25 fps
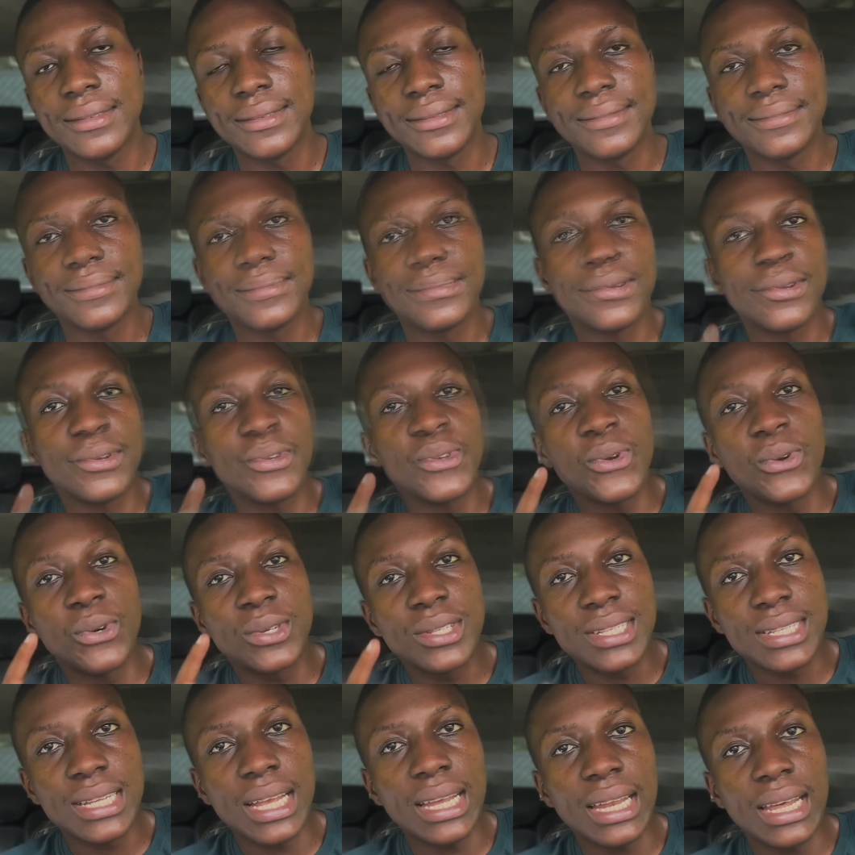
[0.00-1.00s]
So your
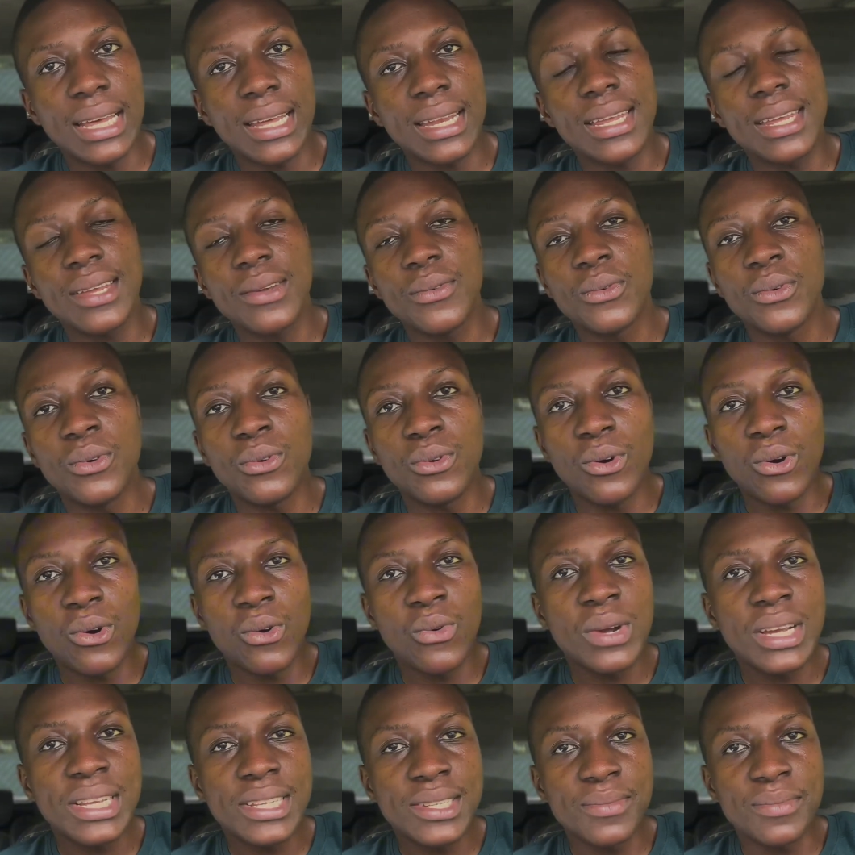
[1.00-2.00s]
salary will
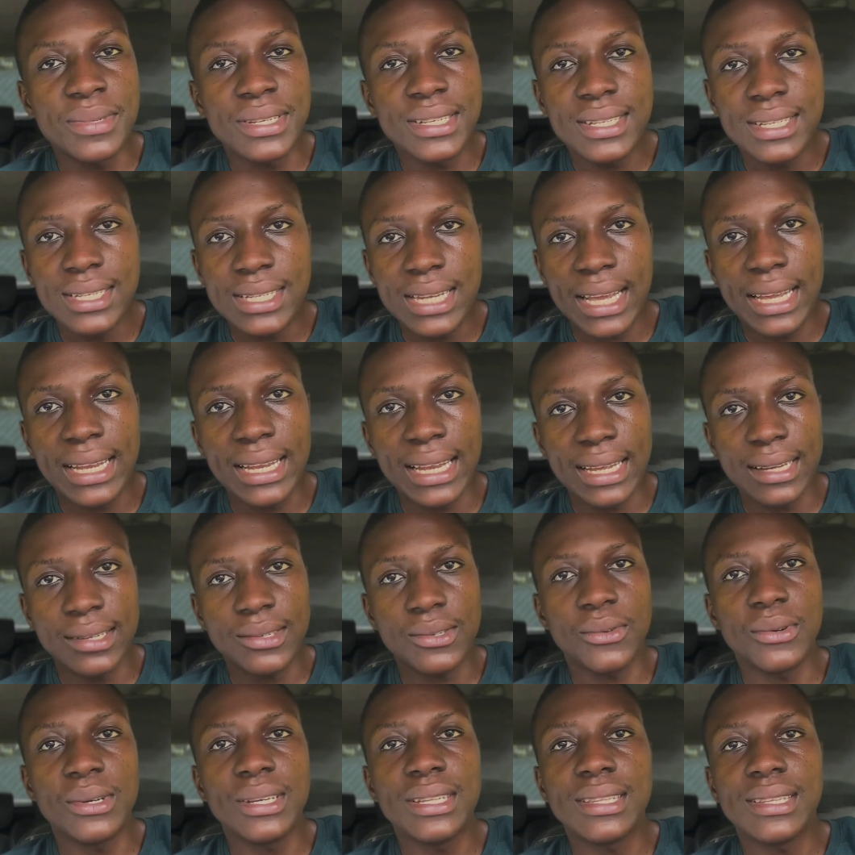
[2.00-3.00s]
always be stagnant
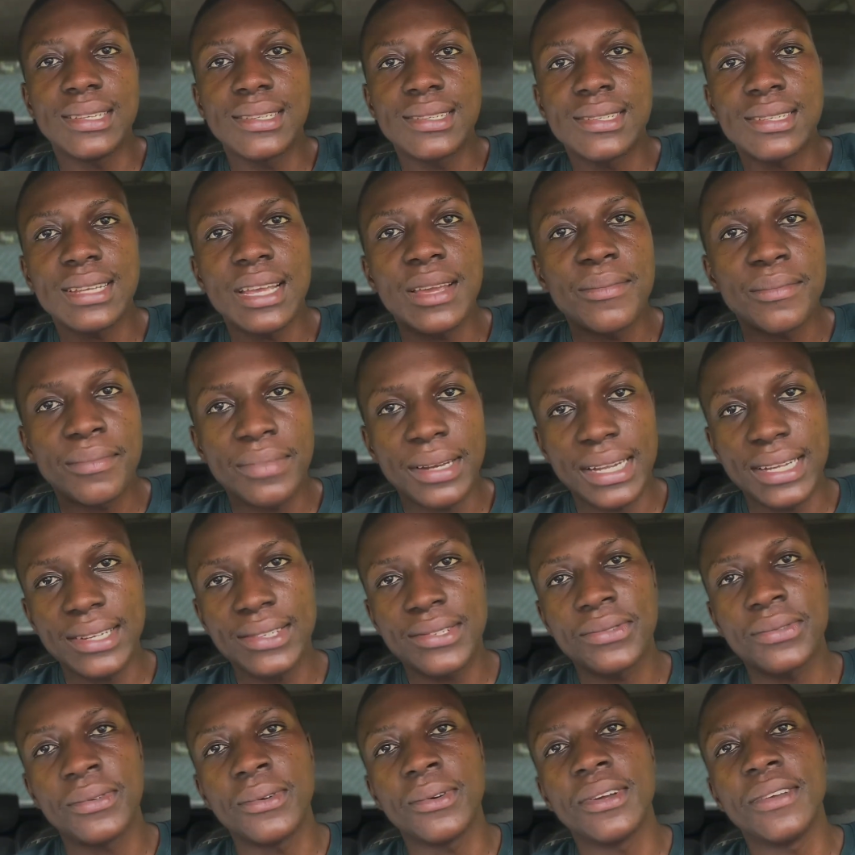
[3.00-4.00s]
or in the same place
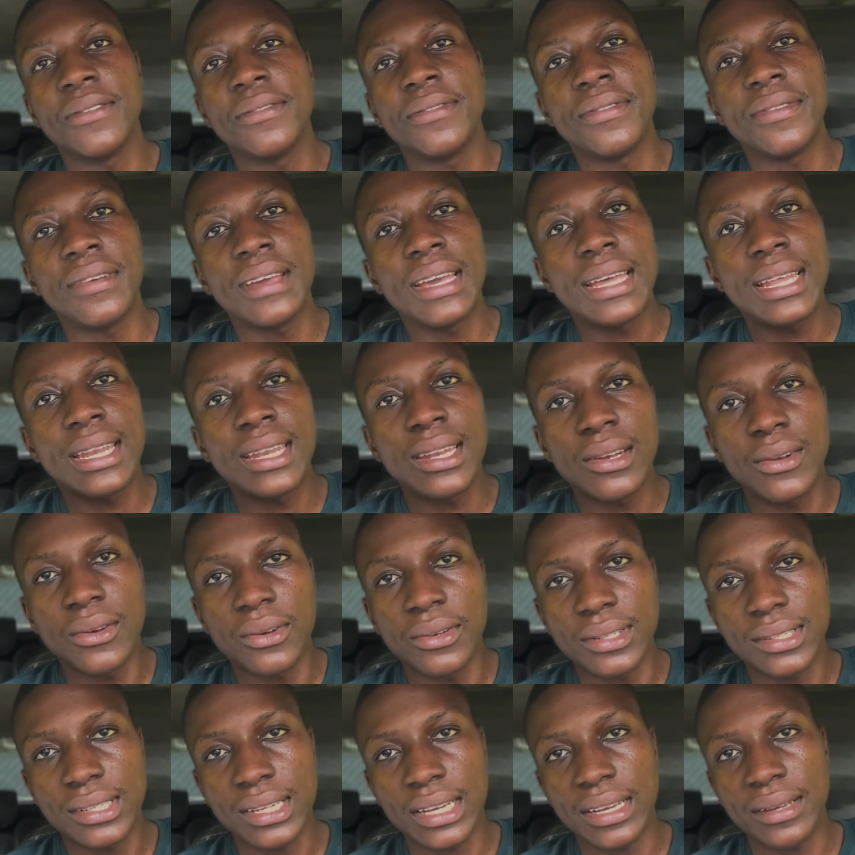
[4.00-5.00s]
for a very
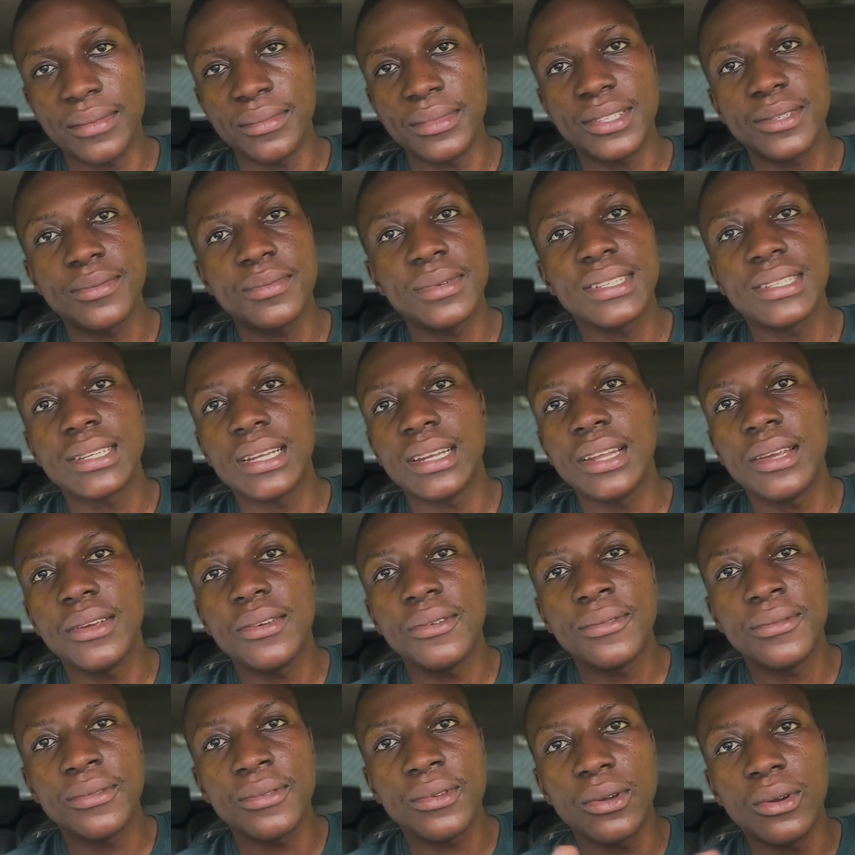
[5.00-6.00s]
long time, especially
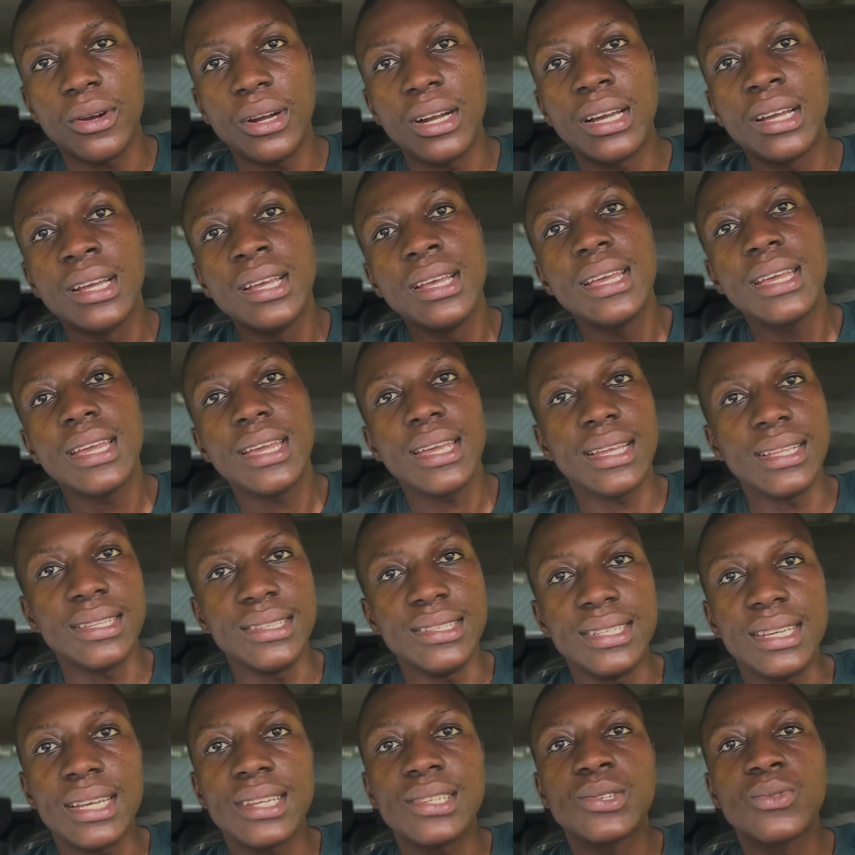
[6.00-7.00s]
if you are in
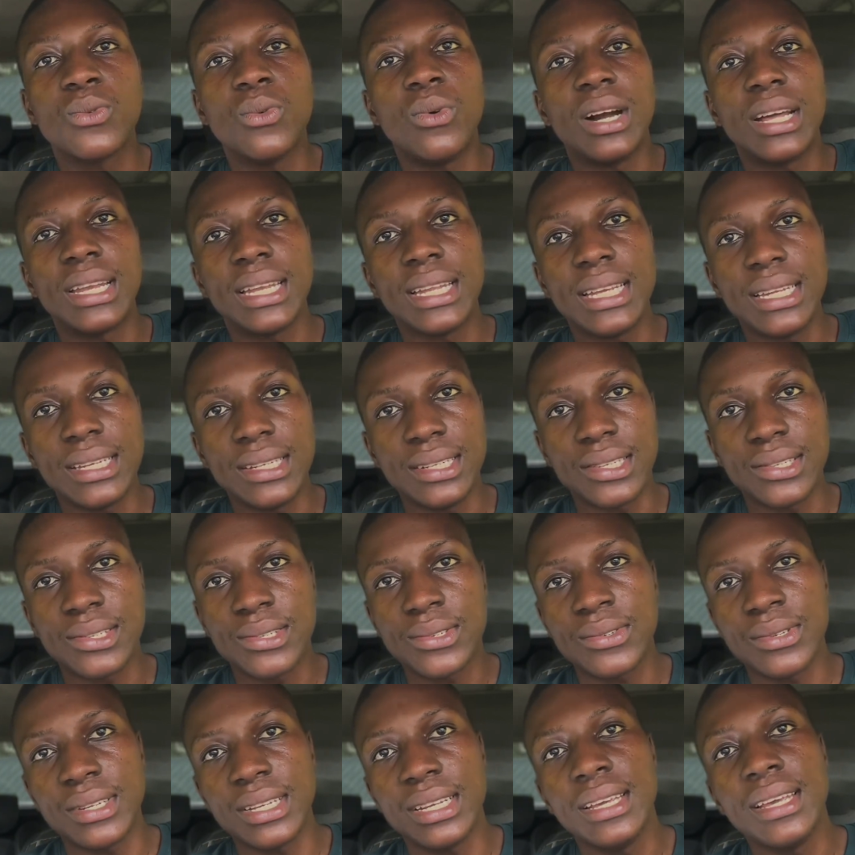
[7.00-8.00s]
just one
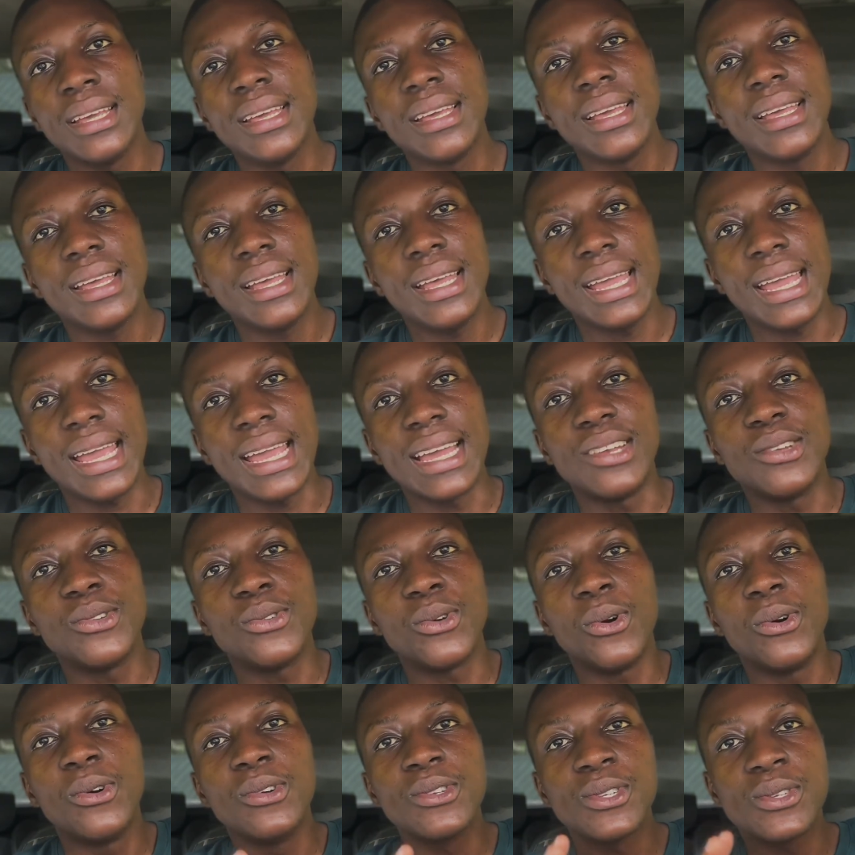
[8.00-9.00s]
industry. And
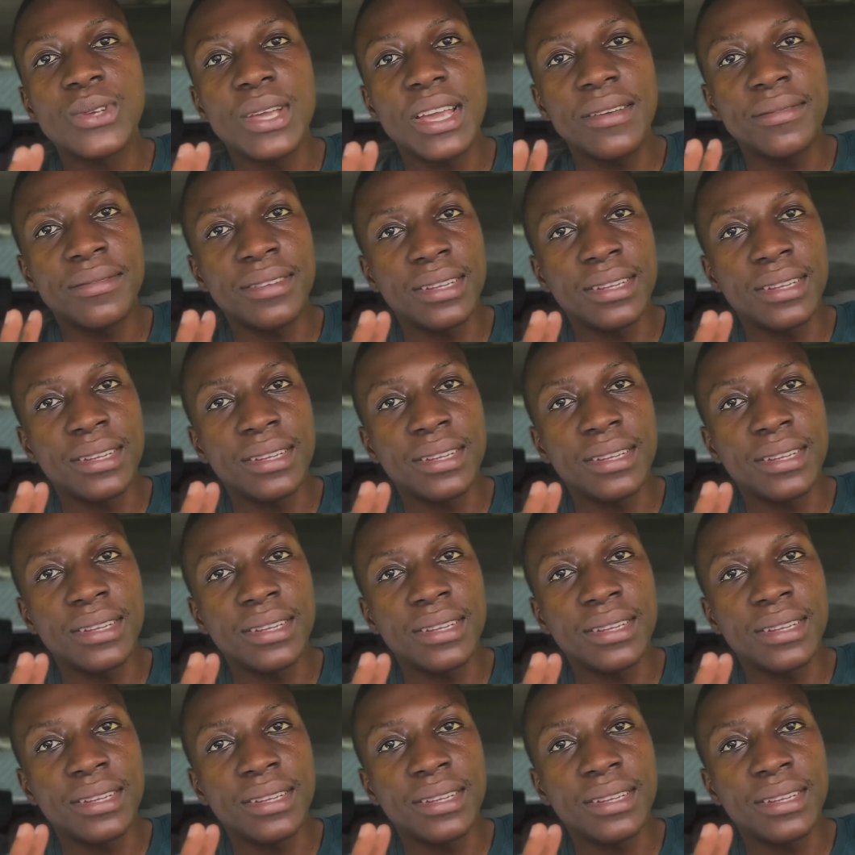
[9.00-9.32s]
you also have a